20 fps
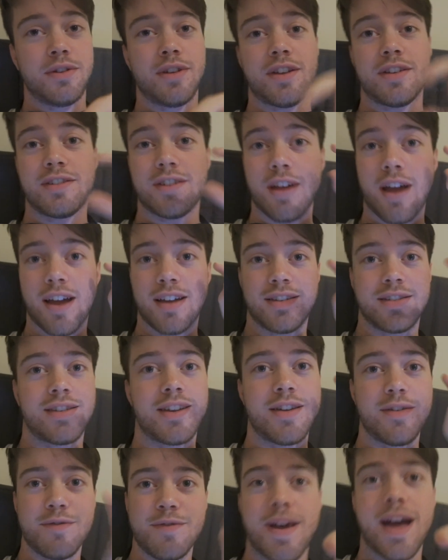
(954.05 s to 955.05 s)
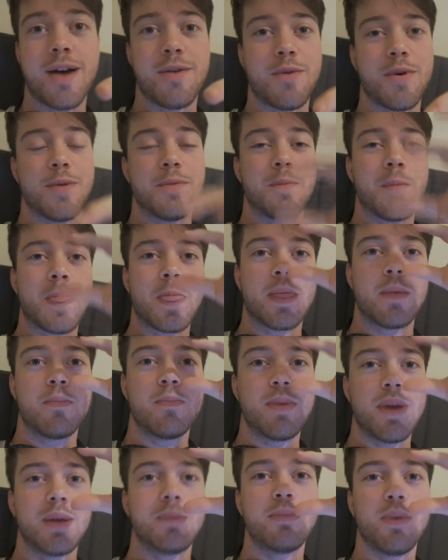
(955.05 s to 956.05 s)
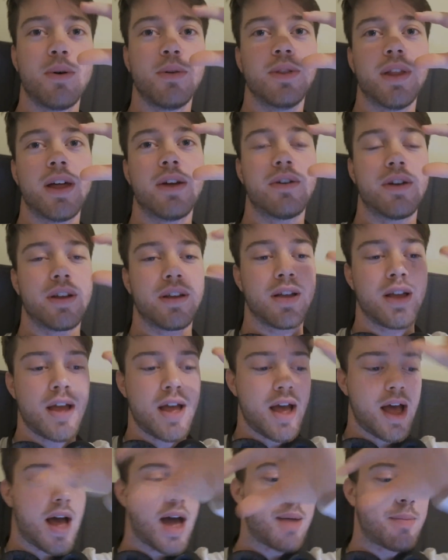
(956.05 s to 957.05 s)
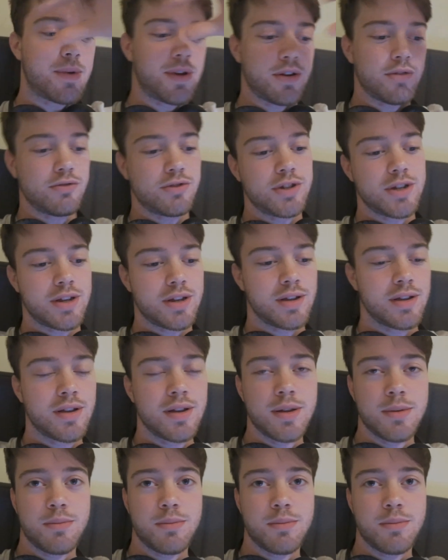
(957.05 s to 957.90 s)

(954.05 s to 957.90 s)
Yes, I said a fat one, big bold lettering, I'm an OG.